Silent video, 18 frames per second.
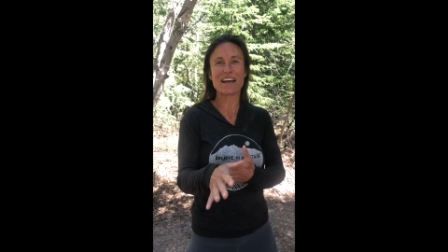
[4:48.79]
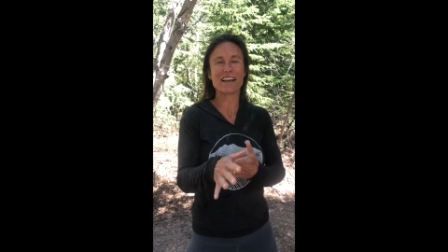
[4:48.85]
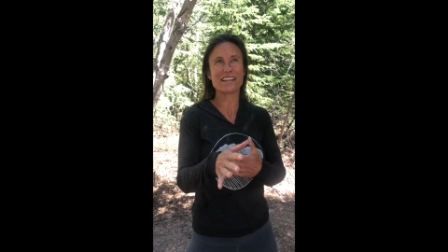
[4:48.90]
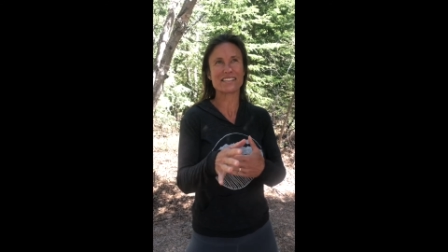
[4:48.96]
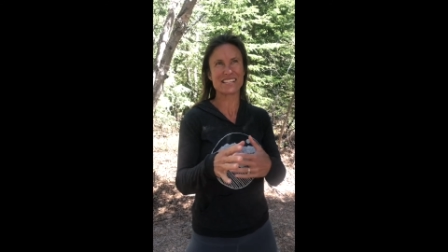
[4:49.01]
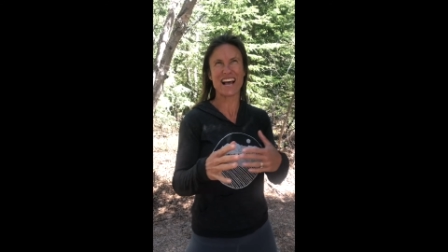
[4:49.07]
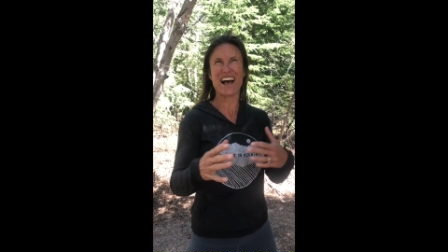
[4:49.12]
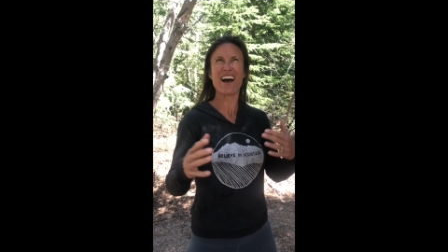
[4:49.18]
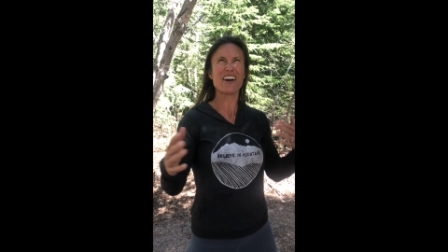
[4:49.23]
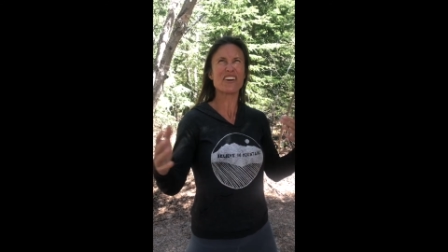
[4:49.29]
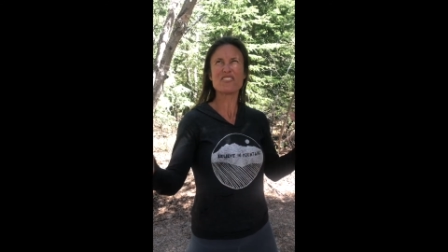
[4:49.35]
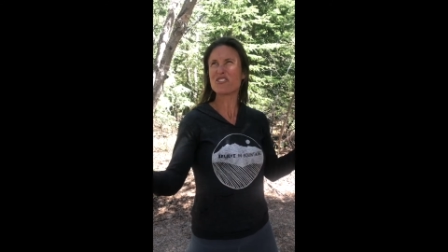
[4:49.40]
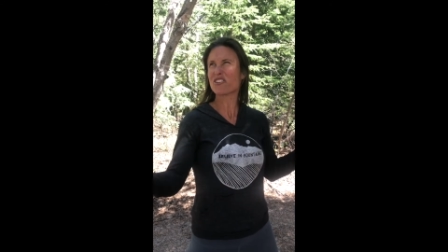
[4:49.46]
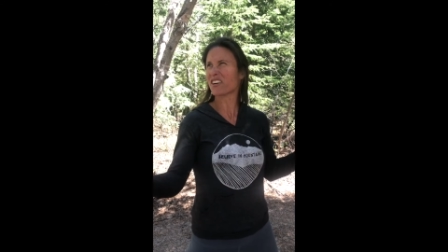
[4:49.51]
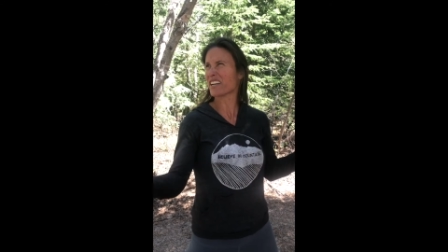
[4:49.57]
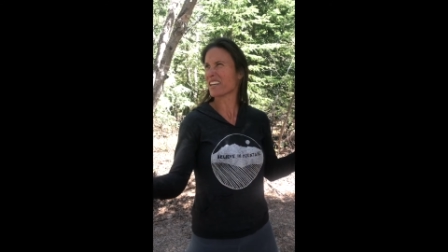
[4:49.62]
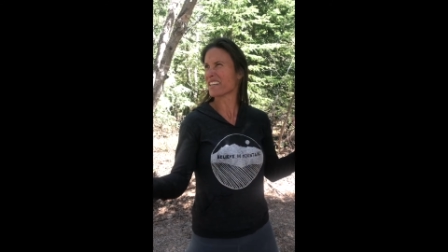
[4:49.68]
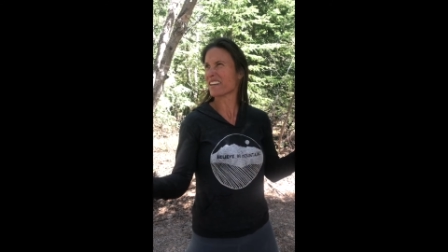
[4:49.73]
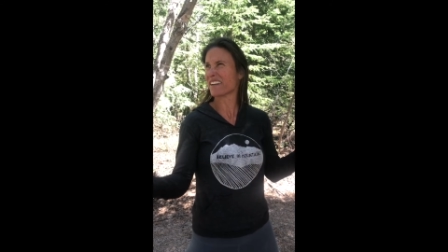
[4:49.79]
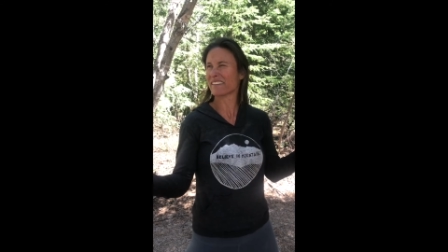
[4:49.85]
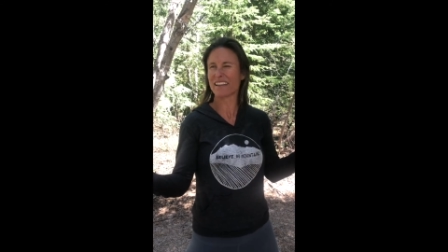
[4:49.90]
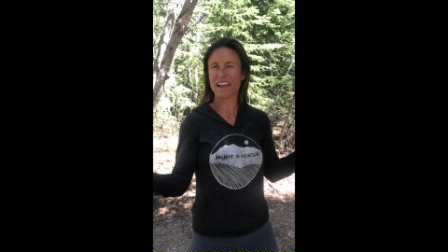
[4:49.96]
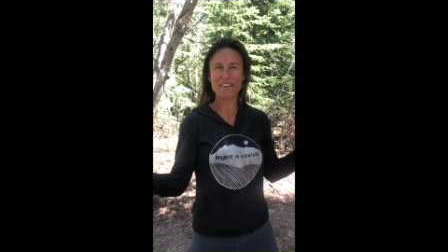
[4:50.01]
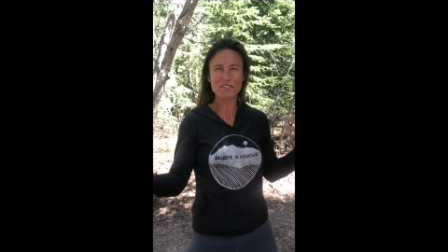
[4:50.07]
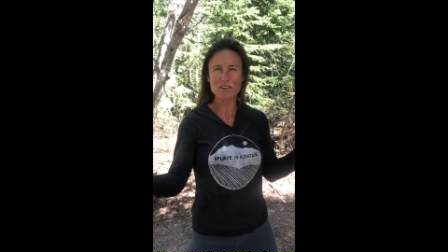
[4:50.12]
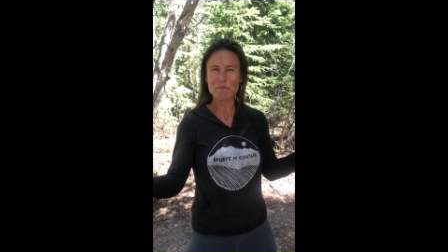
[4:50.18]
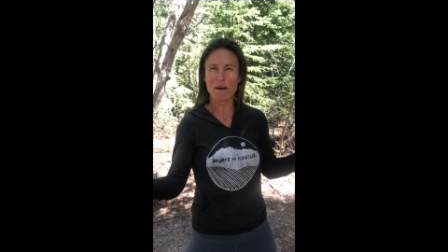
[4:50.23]
It's 111
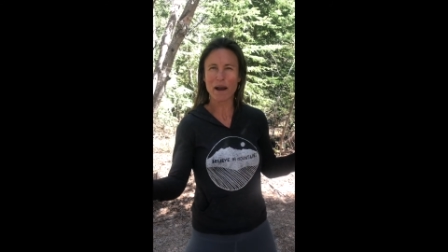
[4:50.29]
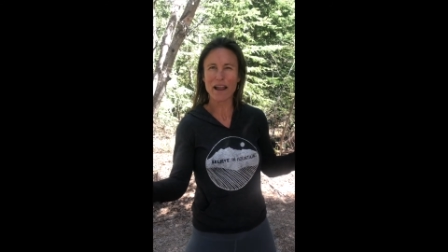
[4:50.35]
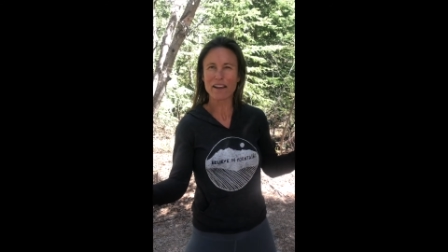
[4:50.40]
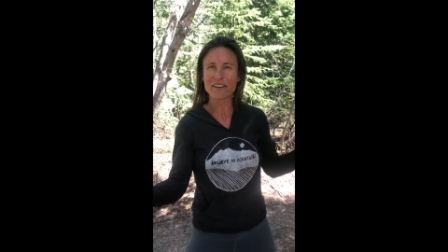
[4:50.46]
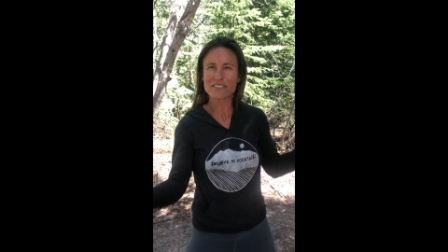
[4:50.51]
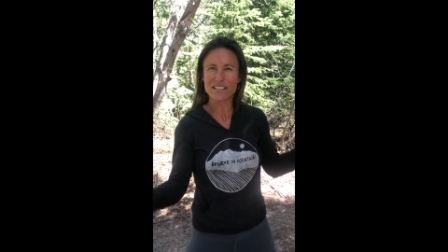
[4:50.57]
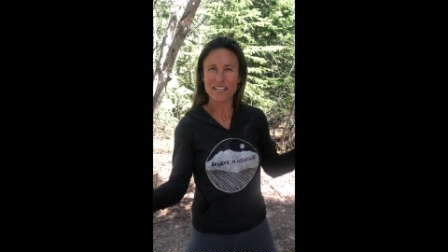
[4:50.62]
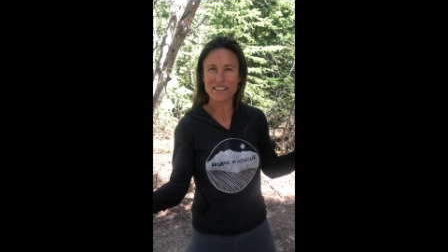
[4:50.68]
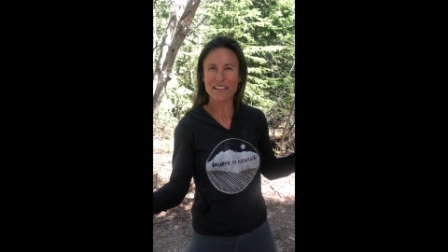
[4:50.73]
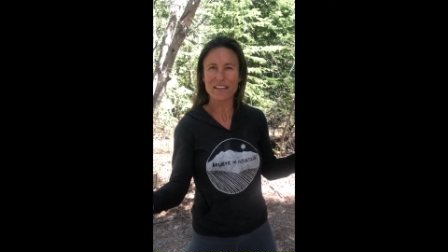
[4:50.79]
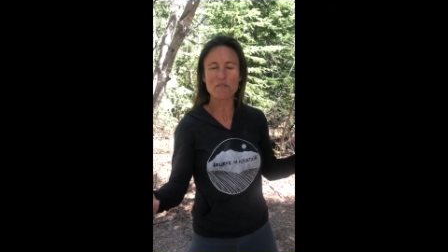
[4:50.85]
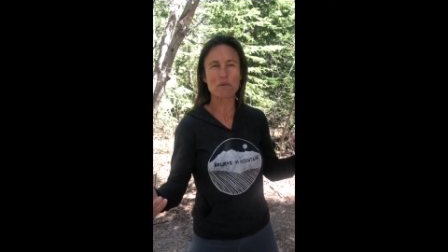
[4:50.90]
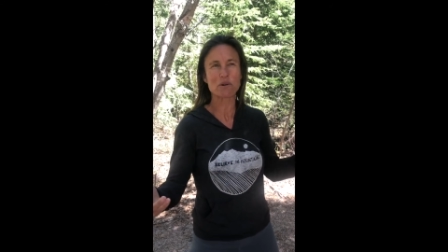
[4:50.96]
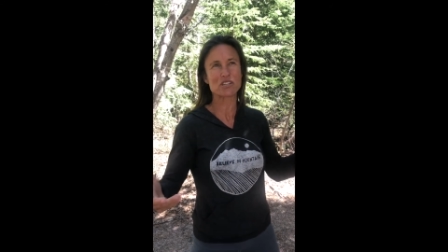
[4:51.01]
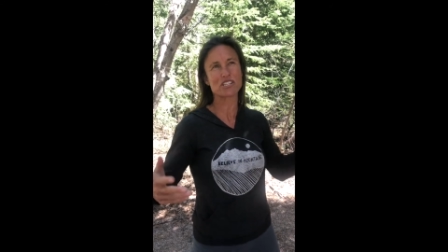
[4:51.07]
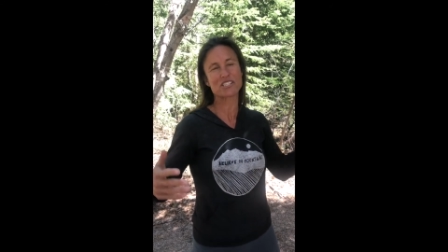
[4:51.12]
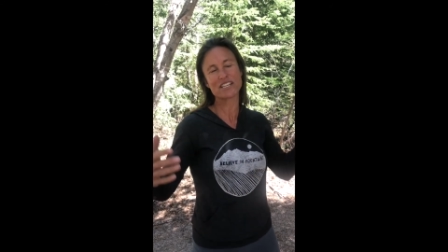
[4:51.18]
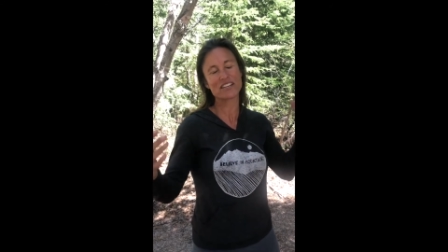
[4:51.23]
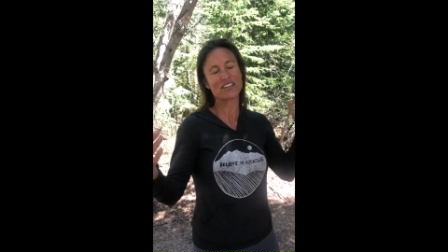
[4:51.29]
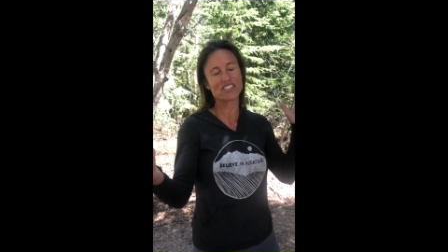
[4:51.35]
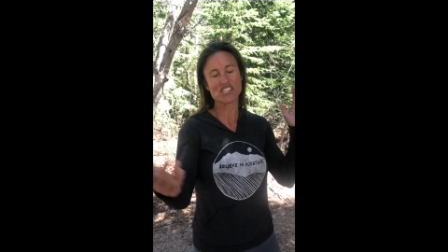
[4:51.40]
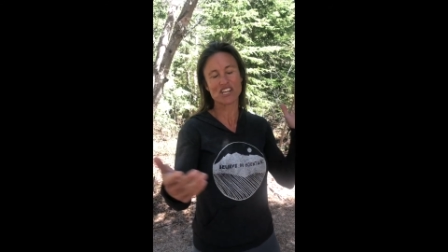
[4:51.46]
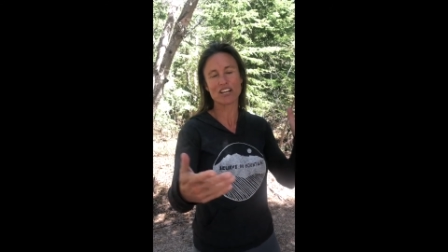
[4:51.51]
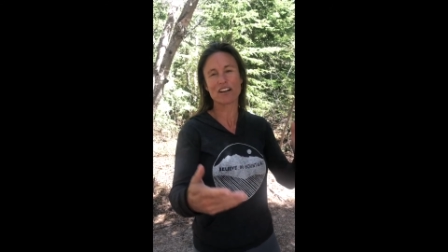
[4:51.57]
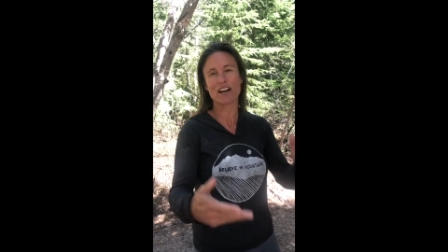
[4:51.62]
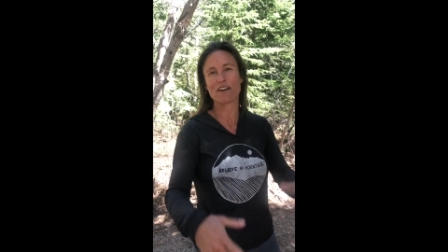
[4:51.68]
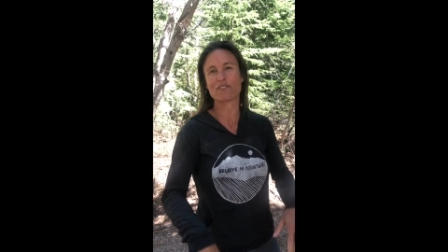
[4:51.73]
miles, I think. We're just going to
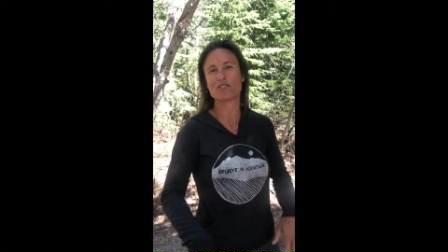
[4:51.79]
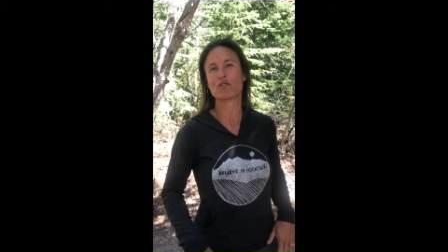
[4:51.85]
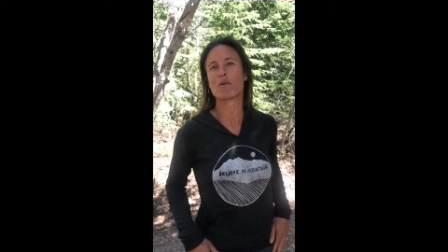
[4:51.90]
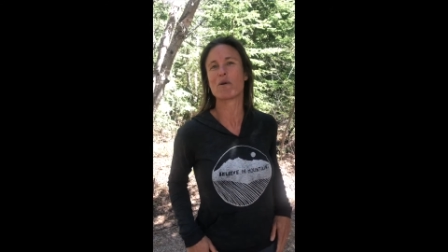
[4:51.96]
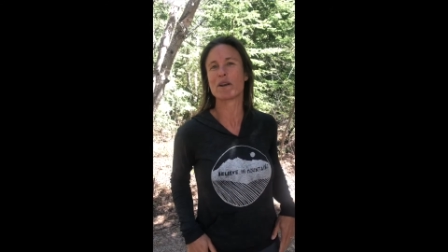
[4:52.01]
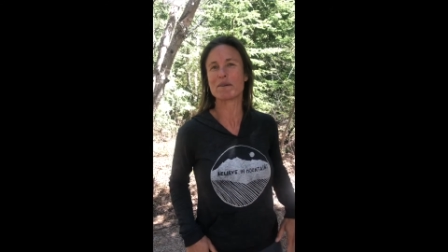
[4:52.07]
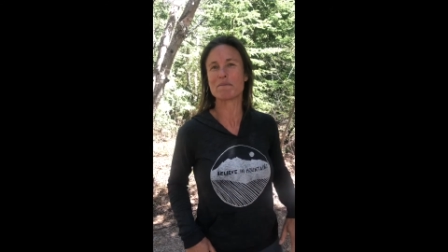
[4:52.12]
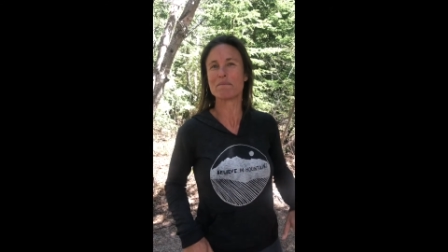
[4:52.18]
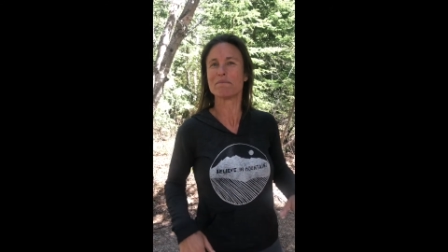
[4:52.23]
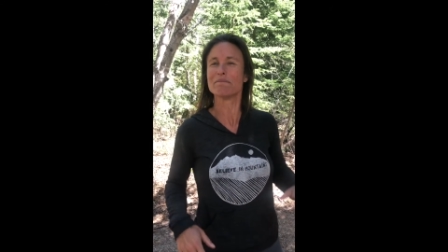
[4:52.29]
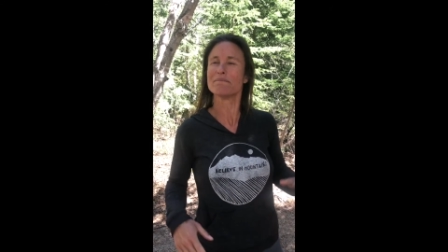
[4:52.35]
chunk off 20,